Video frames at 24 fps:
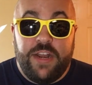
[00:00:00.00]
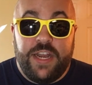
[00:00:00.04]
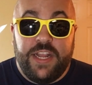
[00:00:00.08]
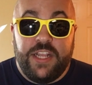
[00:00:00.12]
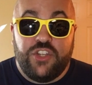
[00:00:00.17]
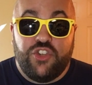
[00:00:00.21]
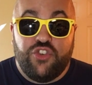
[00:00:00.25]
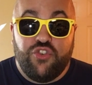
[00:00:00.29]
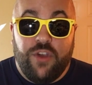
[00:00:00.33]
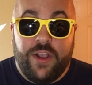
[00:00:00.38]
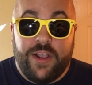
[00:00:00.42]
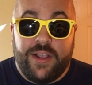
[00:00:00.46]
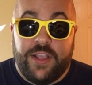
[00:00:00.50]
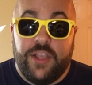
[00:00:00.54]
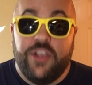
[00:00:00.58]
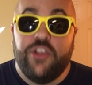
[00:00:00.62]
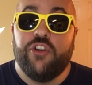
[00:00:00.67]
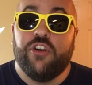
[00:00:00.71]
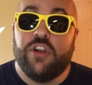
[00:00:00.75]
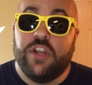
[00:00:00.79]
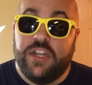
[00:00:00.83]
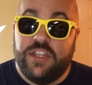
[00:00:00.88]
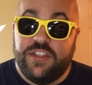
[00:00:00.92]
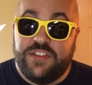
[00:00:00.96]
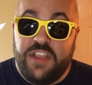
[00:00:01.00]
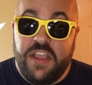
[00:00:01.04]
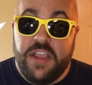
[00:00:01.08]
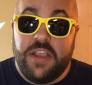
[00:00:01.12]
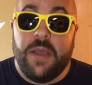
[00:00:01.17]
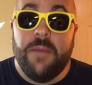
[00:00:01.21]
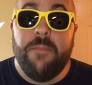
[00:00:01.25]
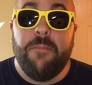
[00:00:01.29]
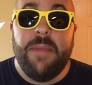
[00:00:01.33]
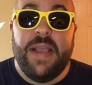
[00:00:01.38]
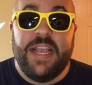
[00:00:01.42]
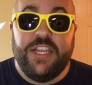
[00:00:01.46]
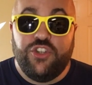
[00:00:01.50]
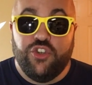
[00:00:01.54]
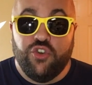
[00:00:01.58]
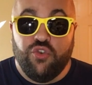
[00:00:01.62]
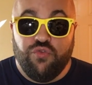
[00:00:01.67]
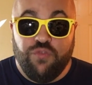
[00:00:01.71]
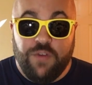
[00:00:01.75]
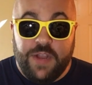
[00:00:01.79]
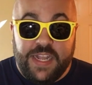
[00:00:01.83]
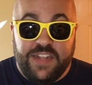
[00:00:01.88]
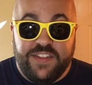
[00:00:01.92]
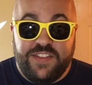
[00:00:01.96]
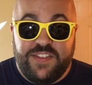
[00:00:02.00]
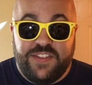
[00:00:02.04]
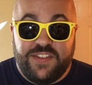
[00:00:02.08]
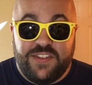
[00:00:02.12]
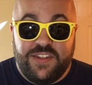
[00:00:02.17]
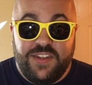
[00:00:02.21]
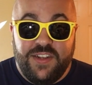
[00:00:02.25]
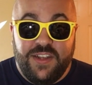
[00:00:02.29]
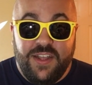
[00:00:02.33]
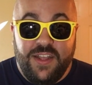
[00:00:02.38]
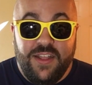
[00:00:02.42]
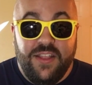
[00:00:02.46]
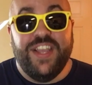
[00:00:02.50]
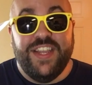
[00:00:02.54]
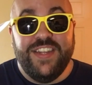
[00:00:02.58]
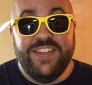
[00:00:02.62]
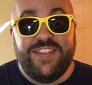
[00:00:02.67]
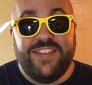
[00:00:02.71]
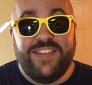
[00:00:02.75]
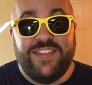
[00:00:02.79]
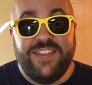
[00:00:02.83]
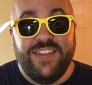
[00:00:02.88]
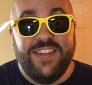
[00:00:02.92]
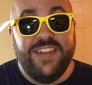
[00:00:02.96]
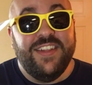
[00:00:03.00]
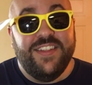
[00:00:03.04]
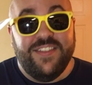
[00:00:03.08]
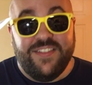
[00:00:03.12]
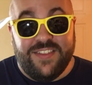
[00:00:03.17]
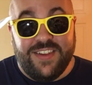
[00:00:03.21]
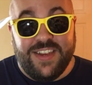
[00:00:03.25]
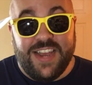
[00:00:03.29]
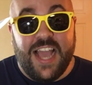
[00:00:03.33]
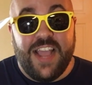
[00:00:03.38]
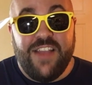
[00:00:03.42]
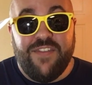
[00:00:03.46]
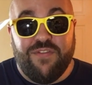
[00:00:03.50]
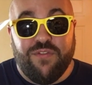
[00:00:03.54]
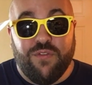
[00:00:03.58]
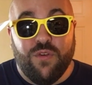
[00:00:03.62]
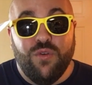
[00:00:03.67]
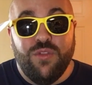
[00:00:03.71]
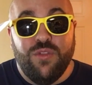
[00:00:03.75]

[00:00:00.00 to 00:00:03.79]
reading trick, you're gonna take a major risk. This is knife